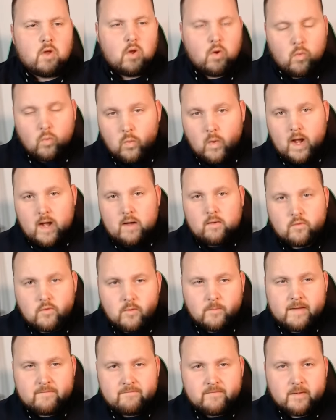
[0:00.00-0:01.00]

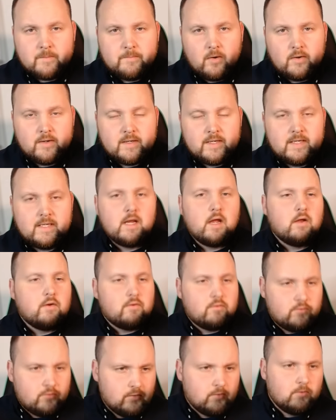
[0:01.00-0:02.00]
Welcome everybody
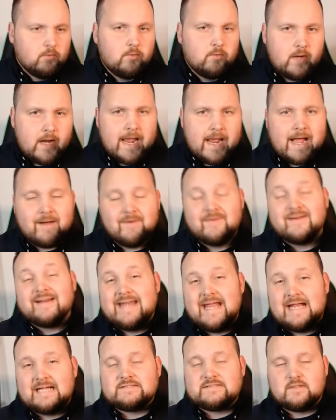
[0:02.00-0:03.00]
to our
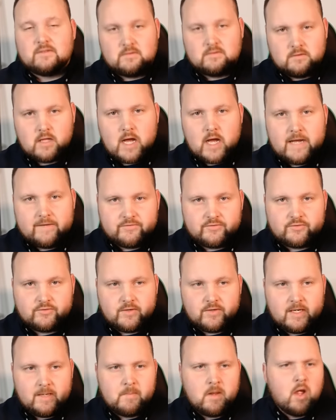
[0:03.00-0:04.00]
next live
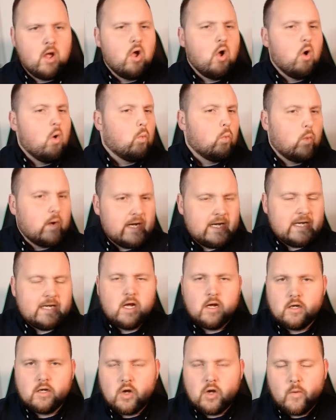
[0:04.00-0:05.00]
stream. We
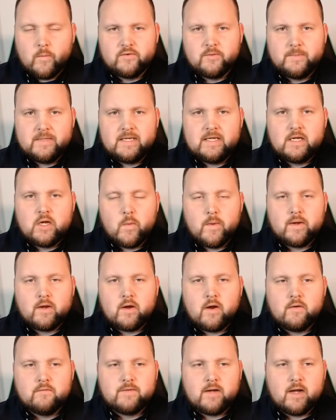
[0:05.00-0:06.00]
are going to be going
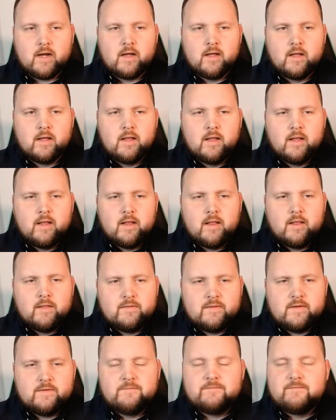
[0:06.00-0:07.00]
over
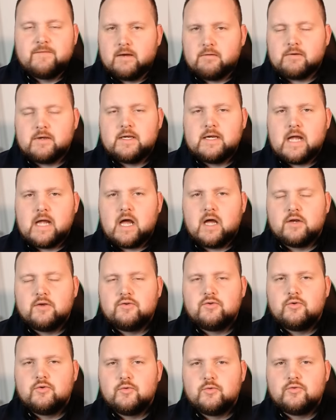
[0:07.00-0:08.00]
the very
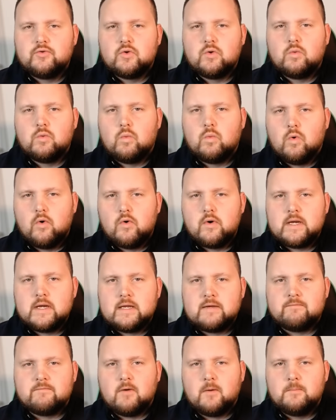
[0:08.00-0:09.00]
unusual
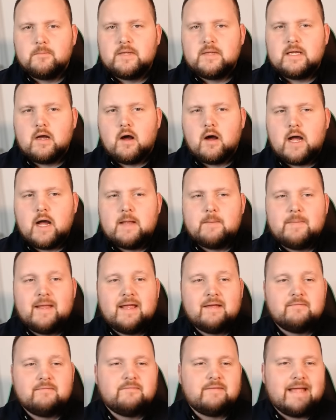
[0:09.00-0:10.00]
warning from the
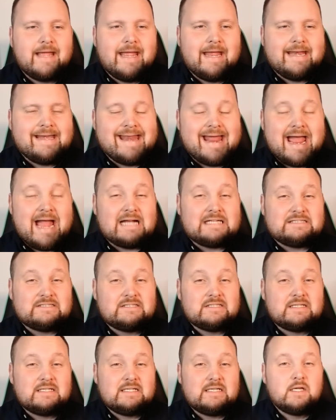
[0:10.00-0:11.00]
IMF and
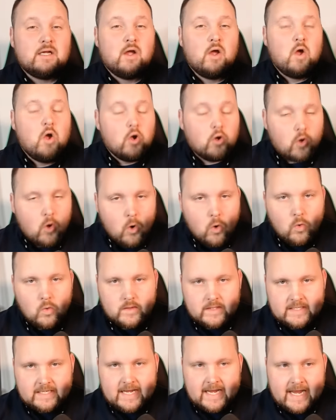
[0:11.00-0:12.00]
actually
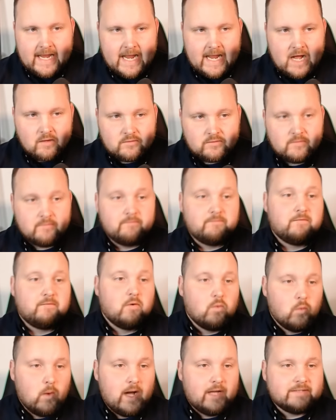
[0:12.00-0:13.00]
calling out
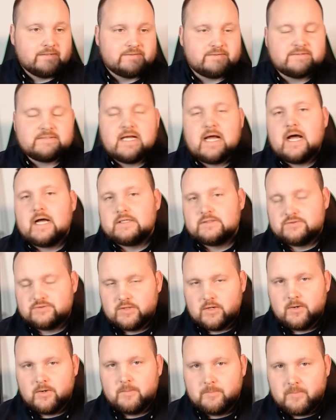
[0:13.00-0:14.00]
for once
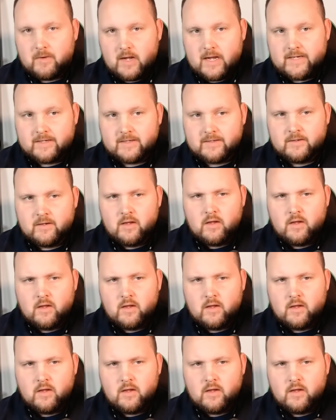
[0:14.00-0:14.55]
Joe Biden.